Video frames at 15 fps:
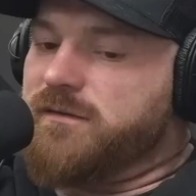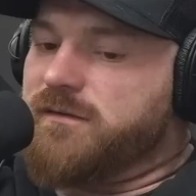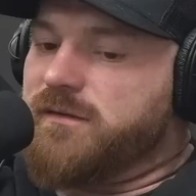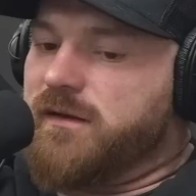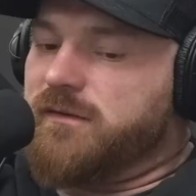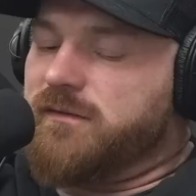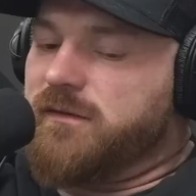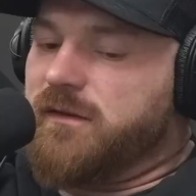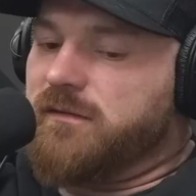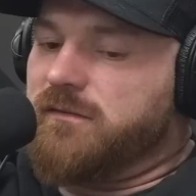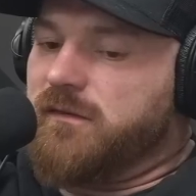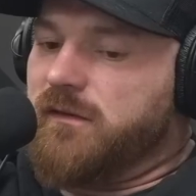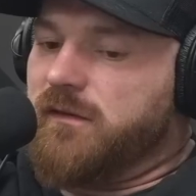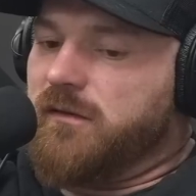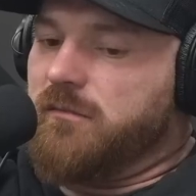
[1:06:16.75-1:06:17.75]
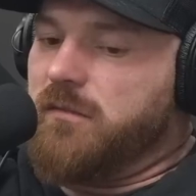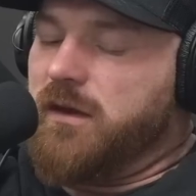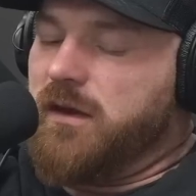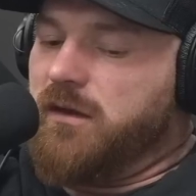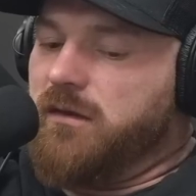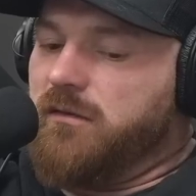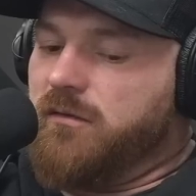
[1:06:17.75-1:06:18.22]
that
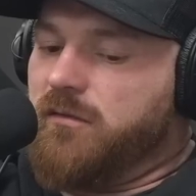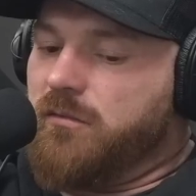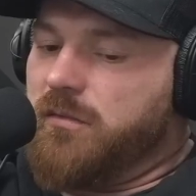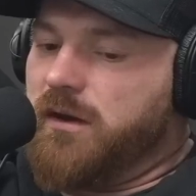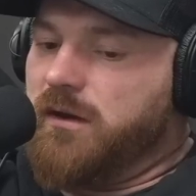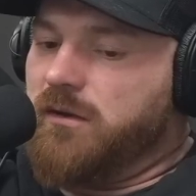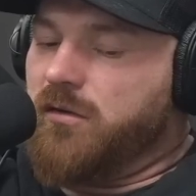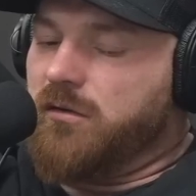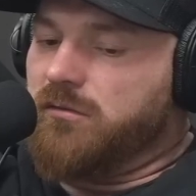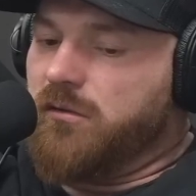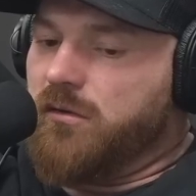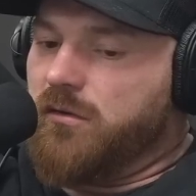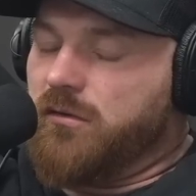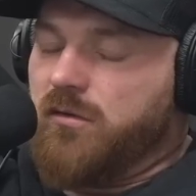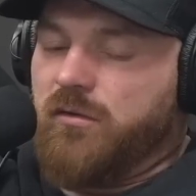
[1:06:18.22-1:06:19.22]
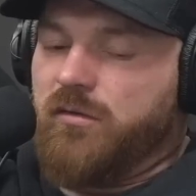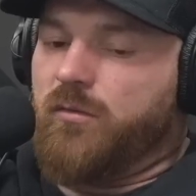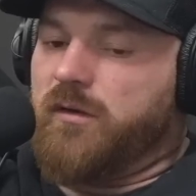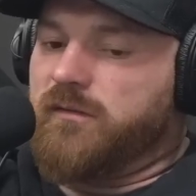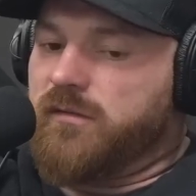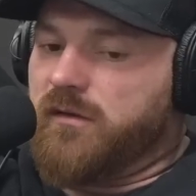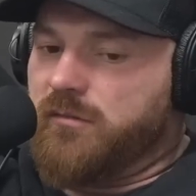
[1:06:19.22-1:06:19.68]
may or may not know, or the
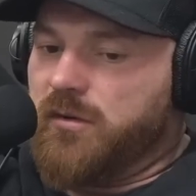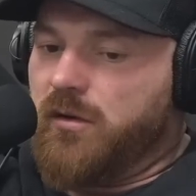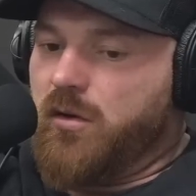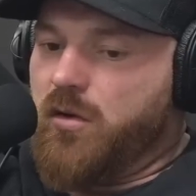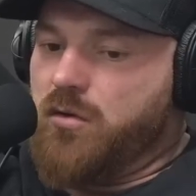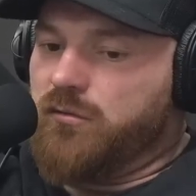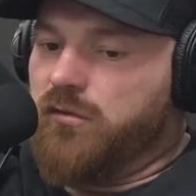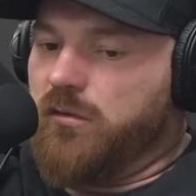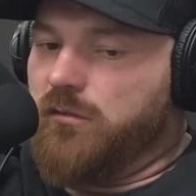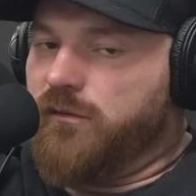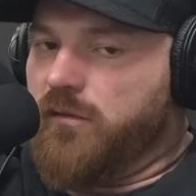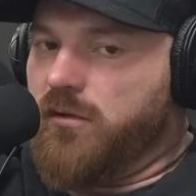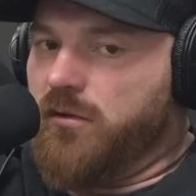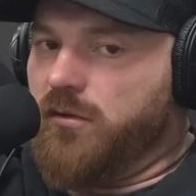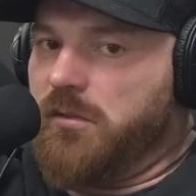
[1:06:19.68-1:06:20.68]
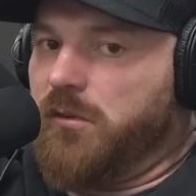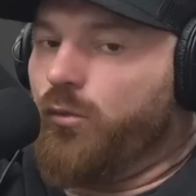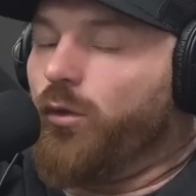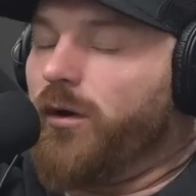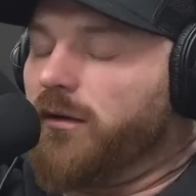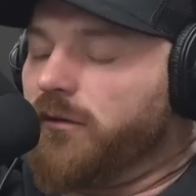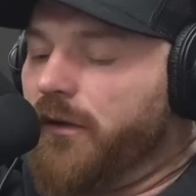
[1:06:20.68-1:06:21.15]
ones that are long-term following me
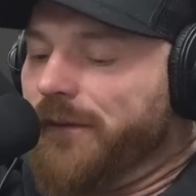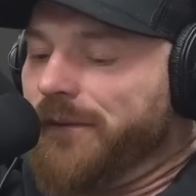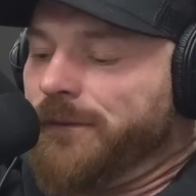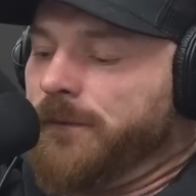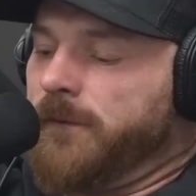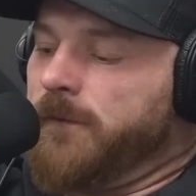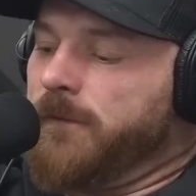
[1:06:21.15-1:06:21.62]
will know,